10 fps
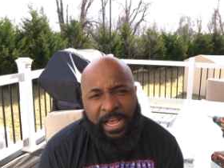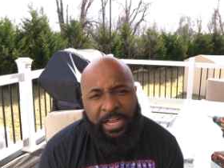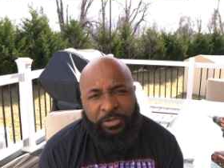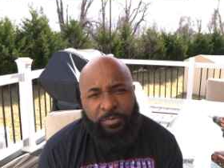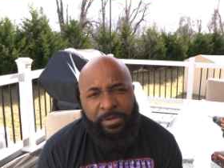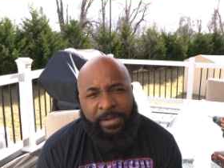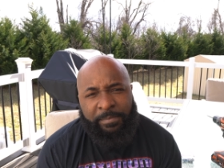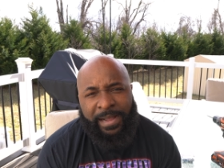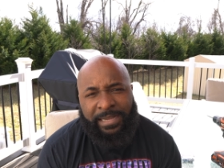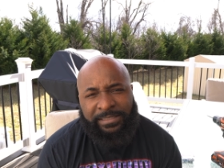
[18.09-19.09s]
I do
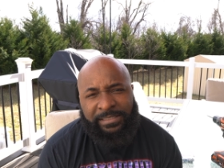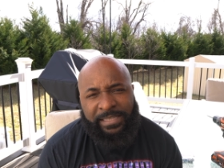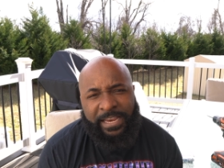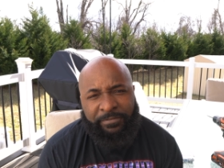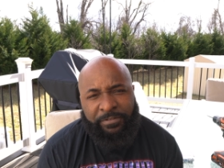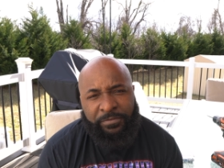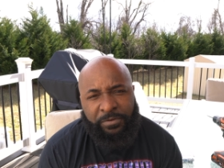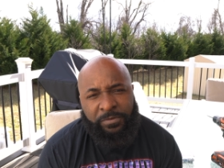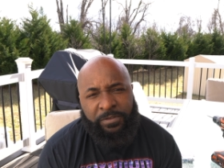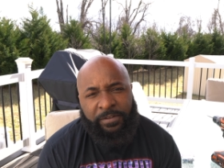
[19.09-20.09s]
unboxings and
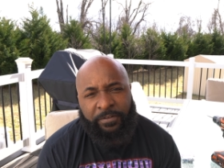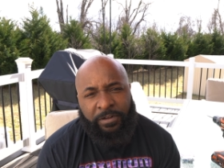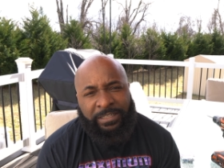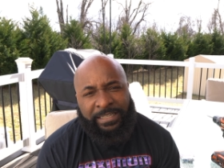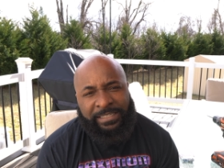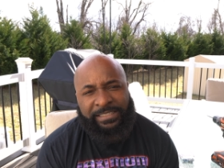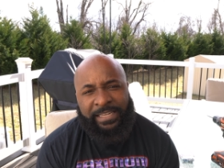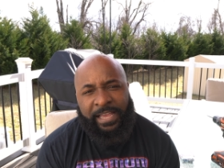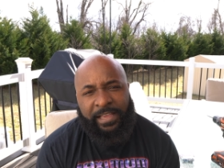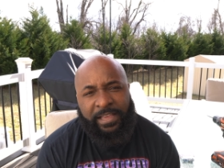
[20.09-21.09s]
reviews of all the latest
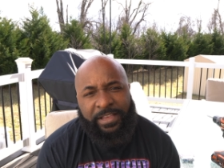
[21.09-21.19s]
tech.